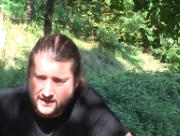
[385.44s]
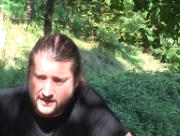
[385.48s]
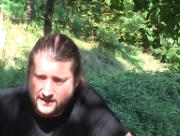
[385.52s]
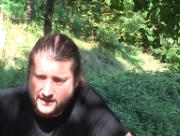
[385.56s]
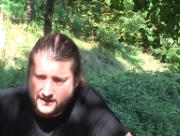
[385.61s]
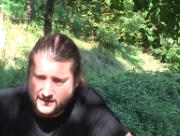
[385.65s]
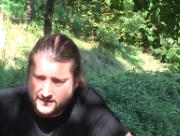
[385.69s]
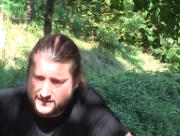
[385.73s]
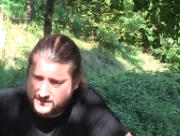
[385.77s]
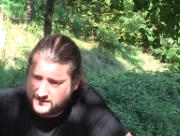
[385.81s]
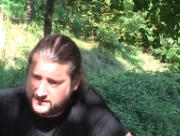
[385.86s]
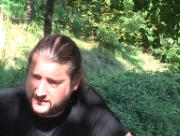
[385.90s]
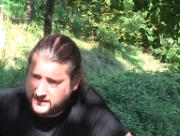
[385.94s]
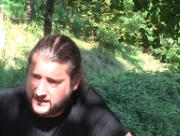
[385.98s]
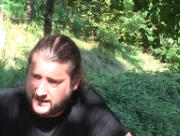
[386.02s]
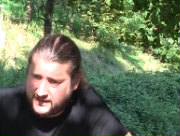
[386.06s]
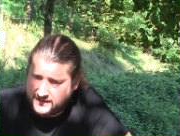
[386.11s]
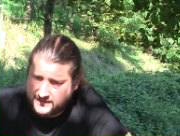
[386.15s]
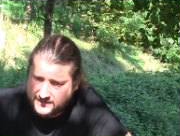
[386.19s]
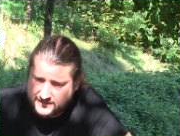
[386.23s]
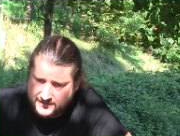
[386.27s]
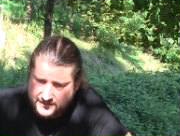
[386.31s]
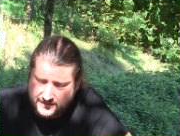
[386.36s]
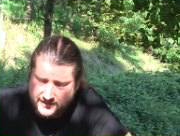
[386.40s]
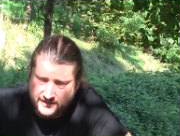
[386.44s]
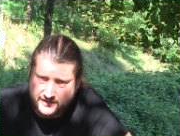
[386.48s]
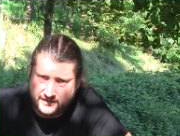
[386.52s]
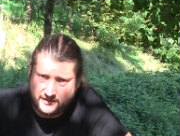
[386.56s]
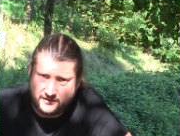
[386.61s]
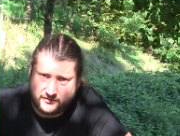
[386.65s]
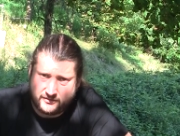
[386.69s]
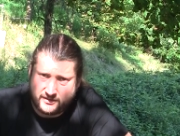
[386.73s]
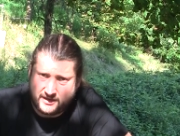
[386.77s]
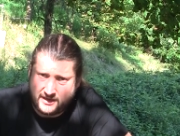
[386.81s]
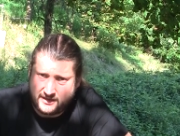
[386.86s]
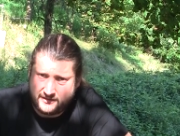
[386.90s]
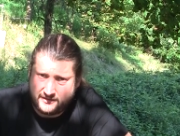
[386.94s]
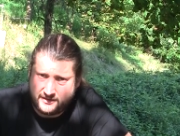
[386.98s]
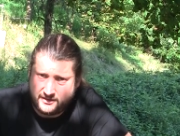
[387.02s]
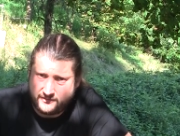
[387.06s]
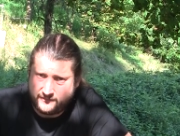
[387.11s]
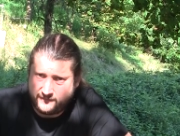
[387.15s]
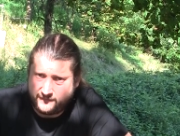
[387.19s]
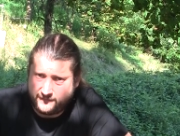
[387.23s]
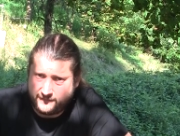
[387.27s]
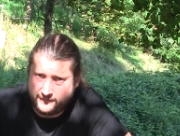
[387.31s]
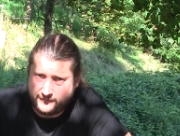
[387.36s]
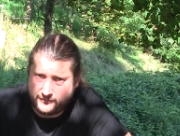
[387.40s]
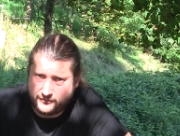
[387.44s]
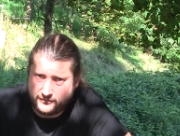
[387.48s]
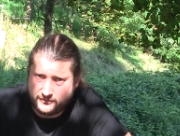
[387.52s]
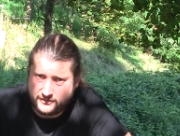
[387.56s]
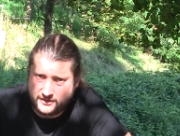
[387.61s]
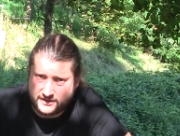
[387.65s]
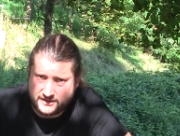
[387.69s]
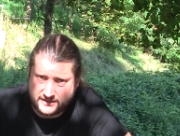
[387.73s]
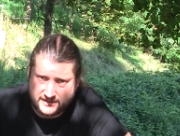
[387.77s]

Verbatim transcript: is I still run them through the